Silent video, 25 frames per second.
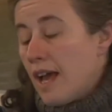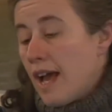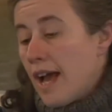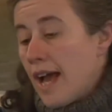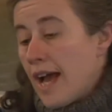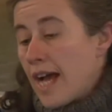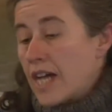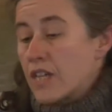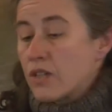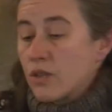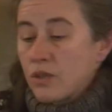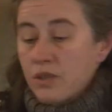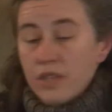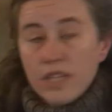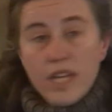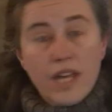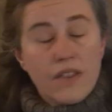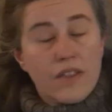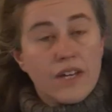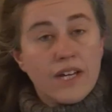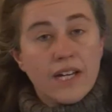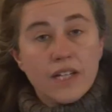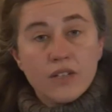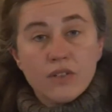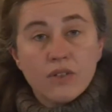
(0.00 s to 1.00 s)
and on the
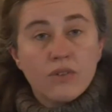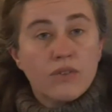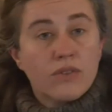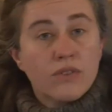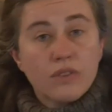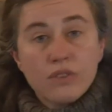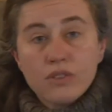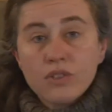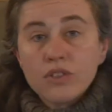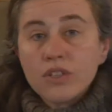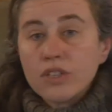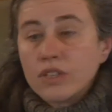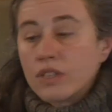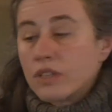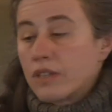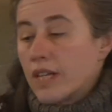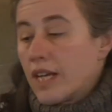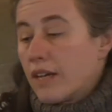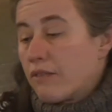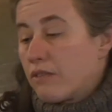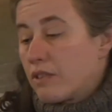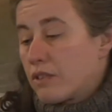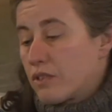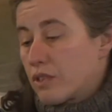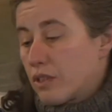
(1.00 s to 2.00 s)
other hand on the turnout
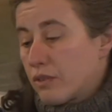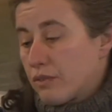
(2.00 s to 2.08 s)
levels